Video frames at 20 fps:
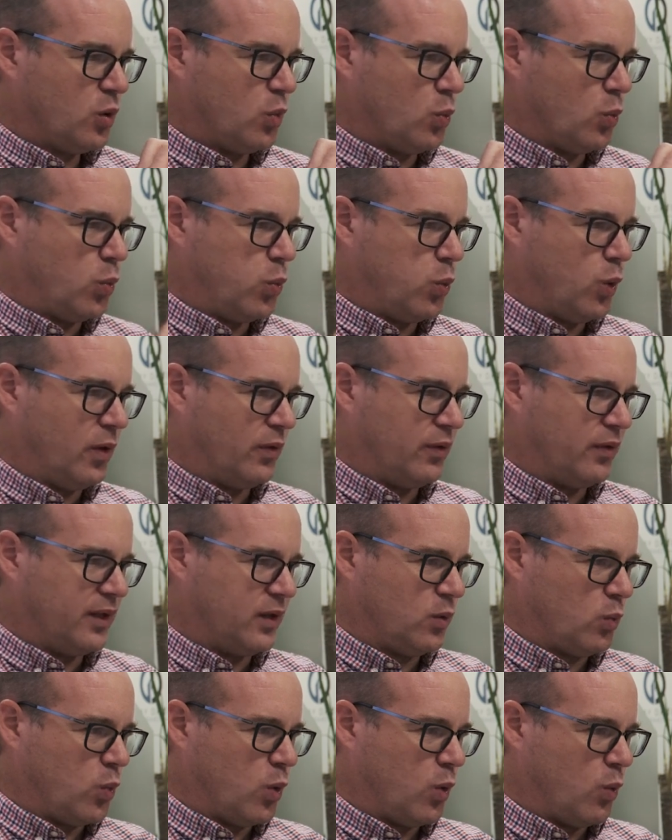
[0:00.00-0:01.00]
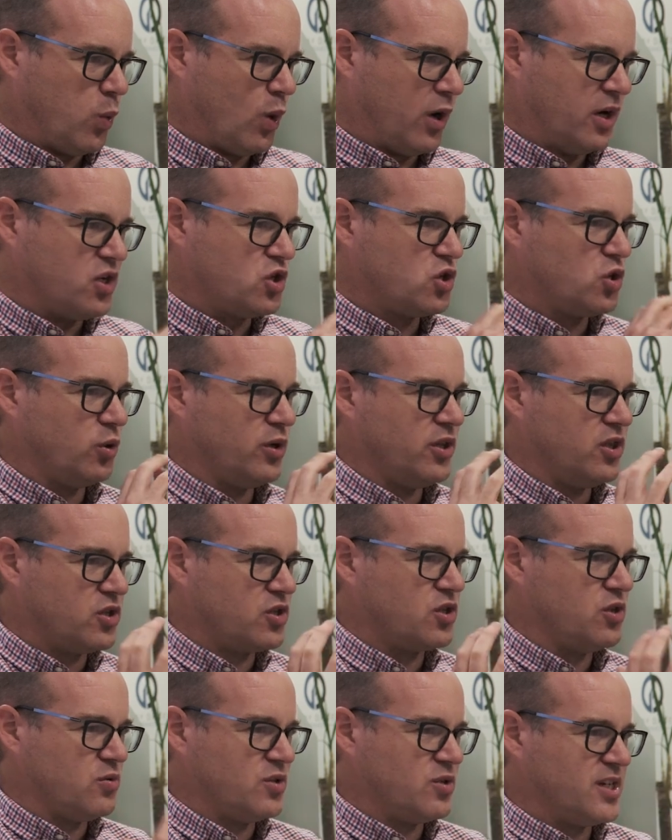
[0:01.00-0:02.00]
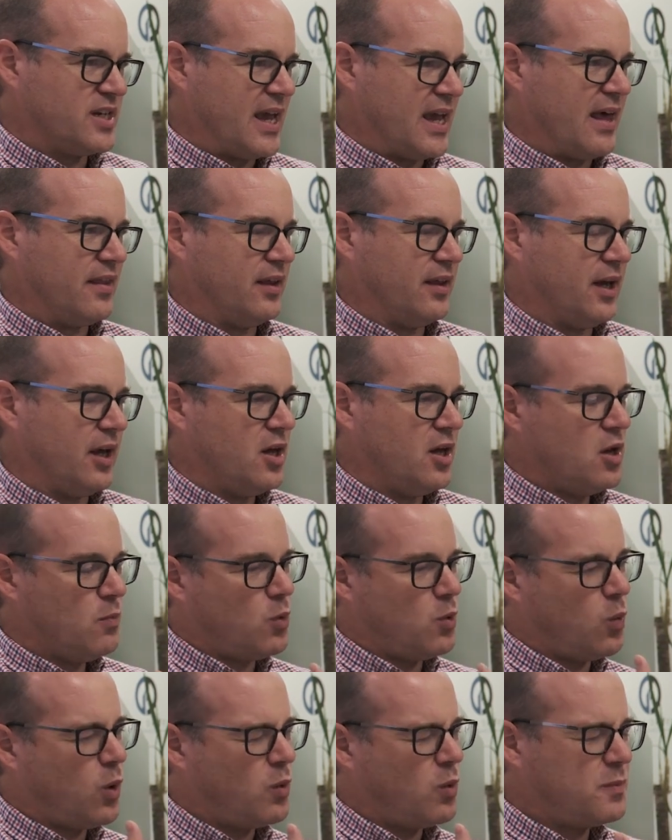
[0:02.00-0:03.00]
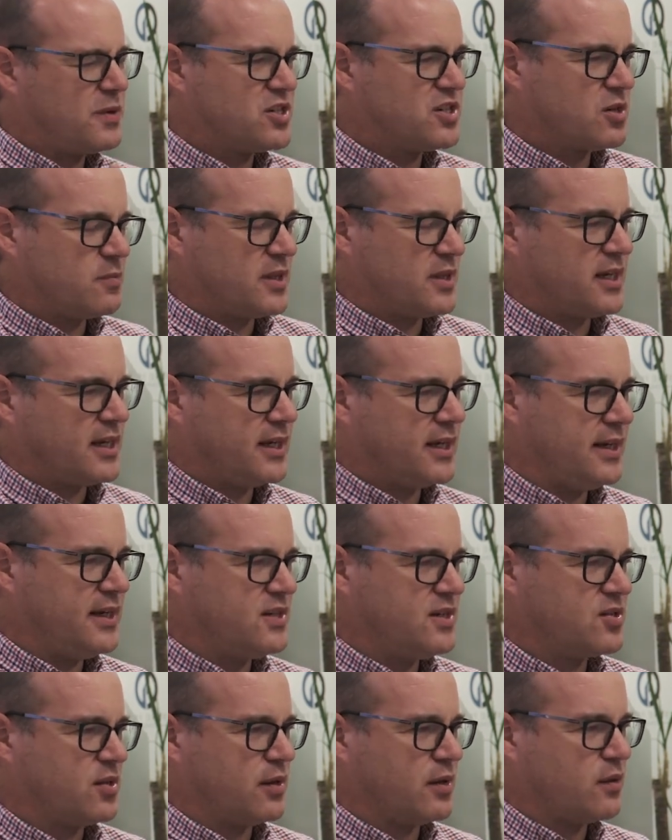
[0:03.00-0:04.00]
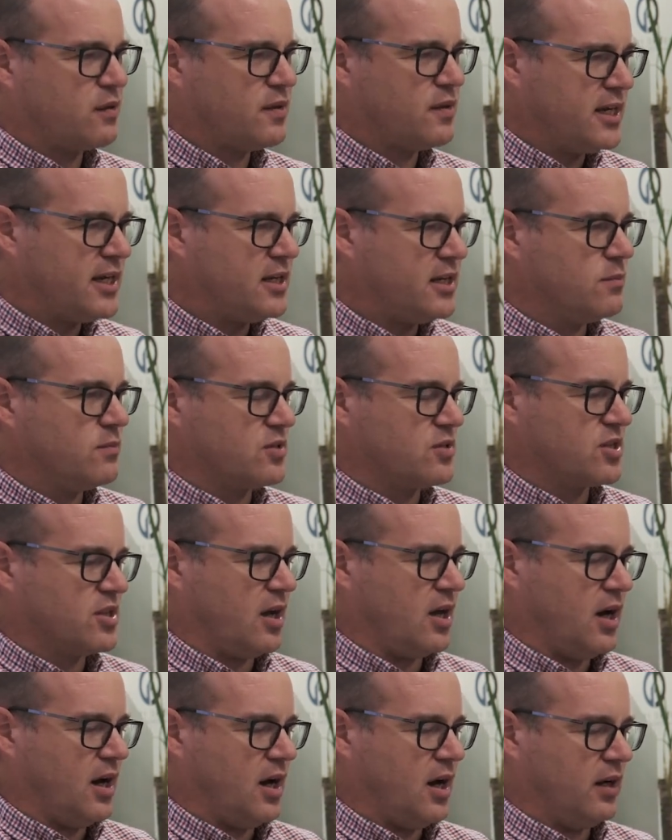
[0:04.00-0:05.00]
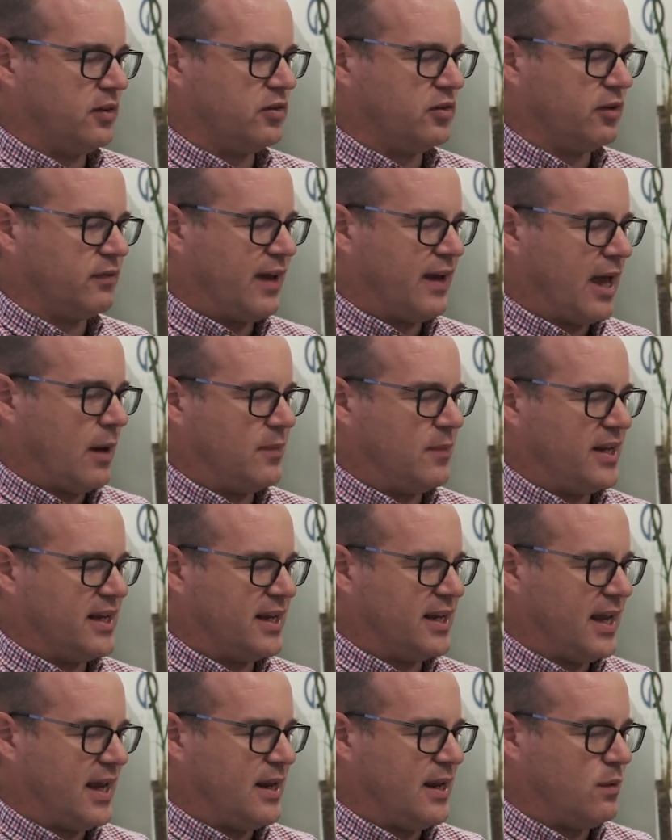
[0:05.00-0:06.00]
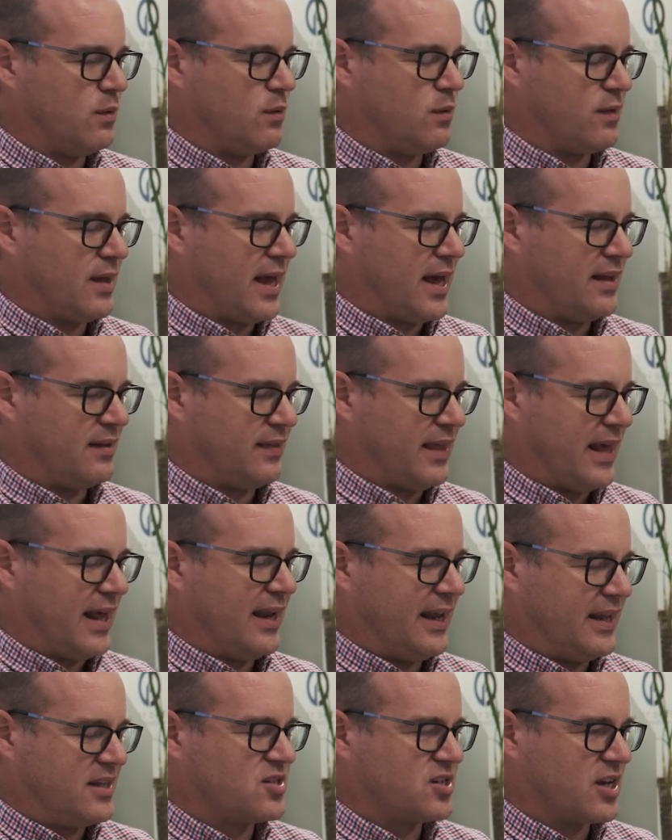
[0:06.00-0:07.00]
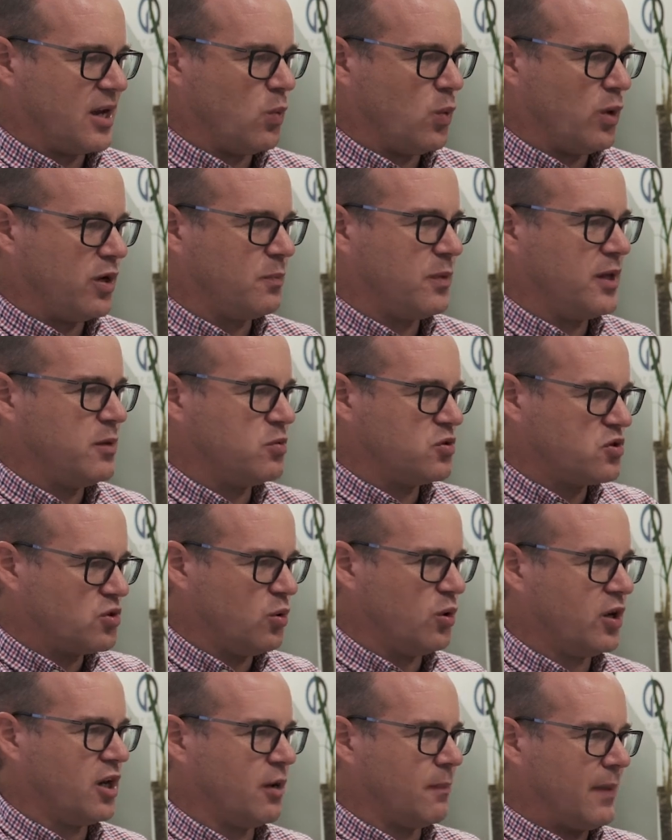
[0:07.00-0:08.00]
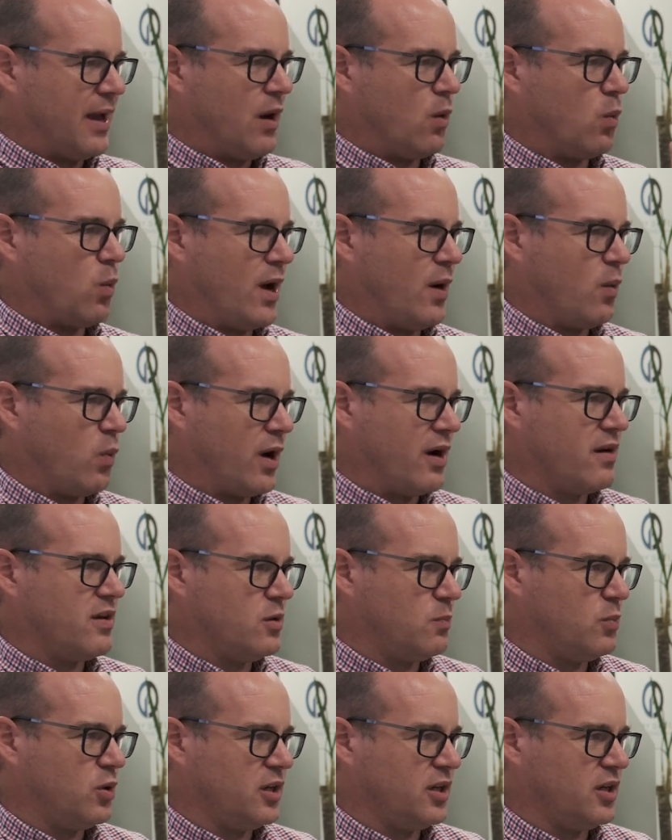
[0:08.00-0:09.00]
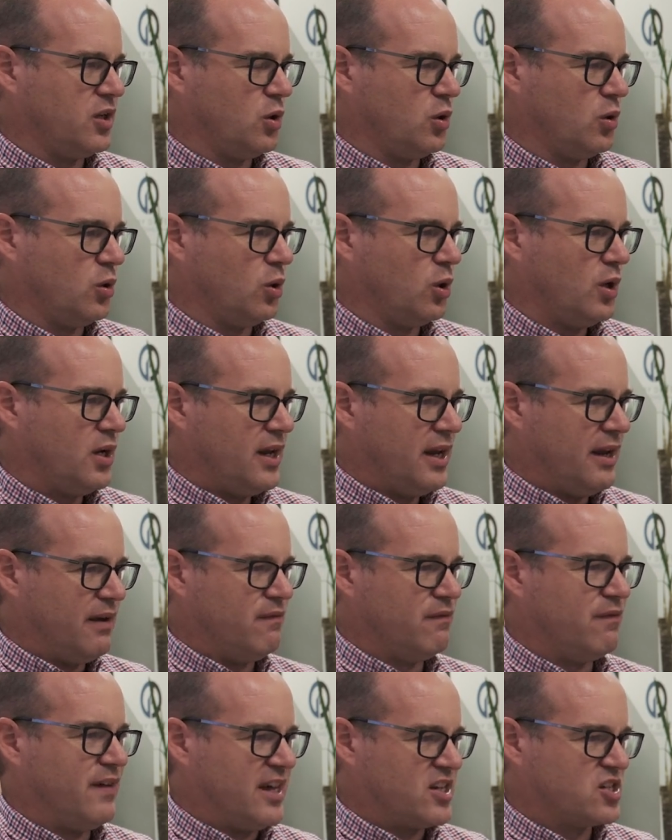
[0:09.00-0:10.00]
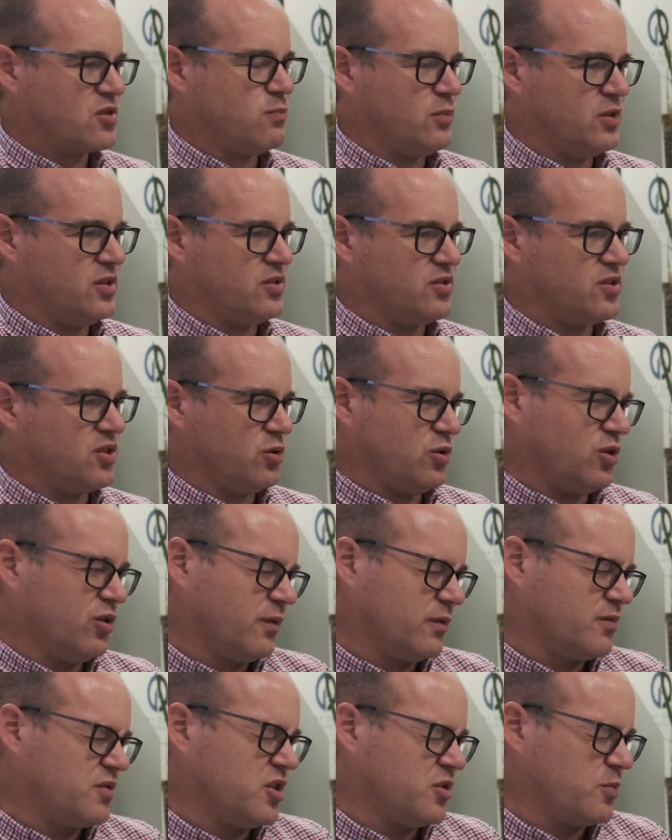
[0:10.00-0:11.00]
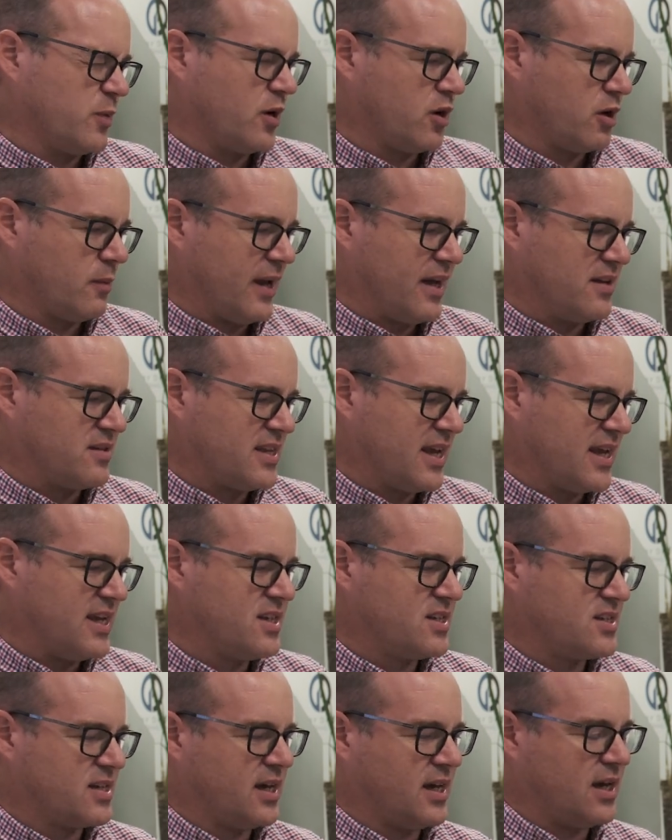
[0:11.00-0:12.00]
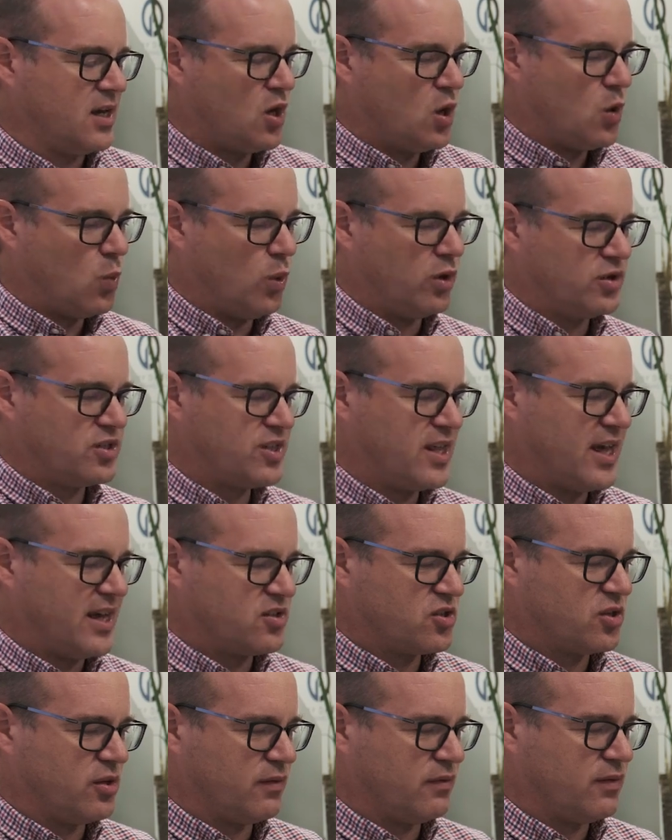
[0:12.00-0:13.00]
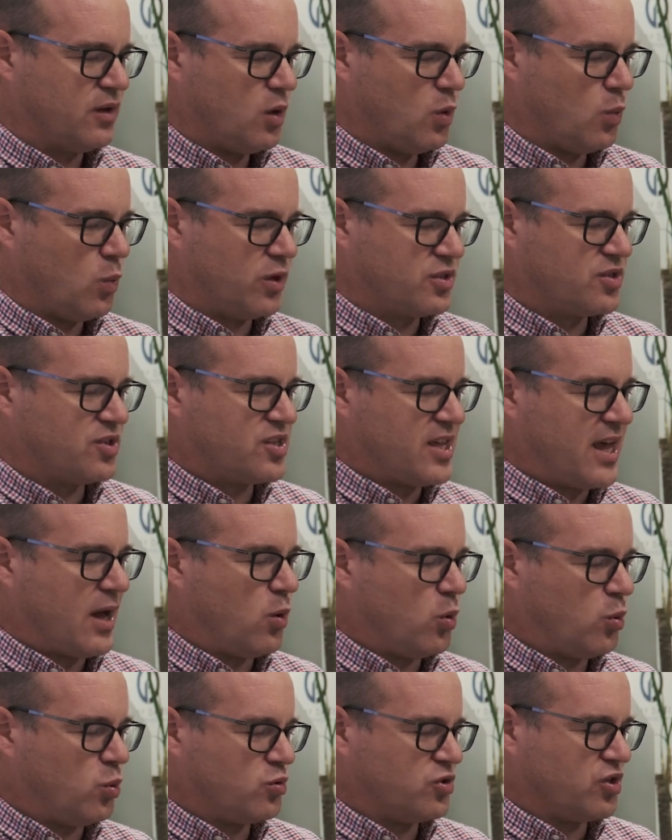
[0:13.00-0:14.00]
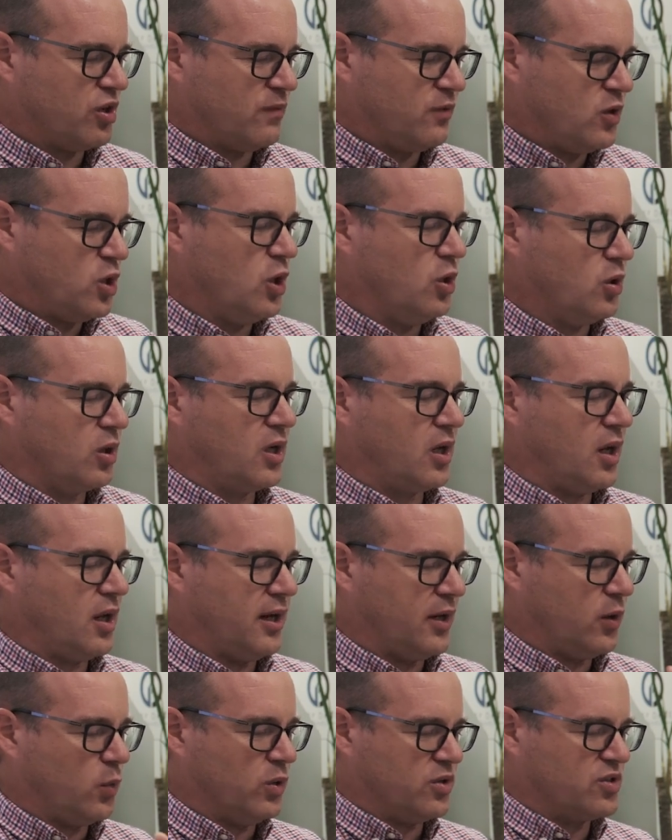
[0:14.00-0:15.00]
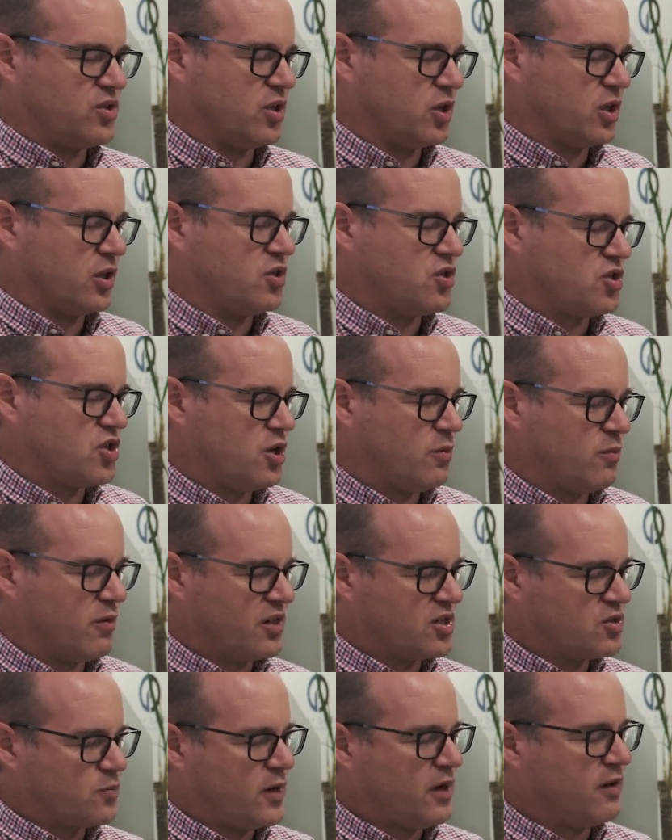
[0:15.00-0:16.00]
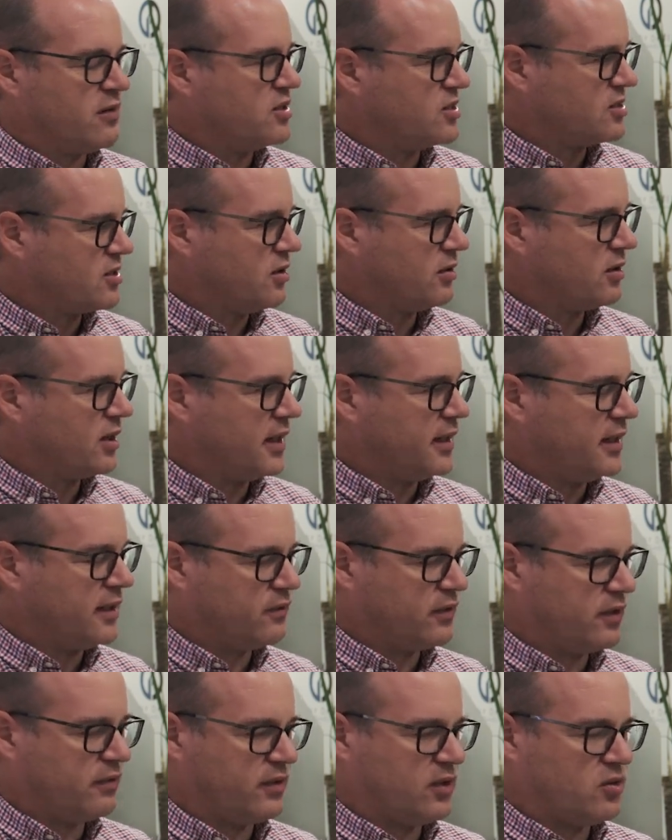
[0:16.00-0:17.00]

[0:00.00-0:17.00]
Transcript: why join the two together, but what would be some of the key sort of themes that are sort of happening in that landscape? What are people talking about? Where are you putting your investment? You've obviously spoken about data. What does that all sort of look like? What's the consumer experience look like for the future?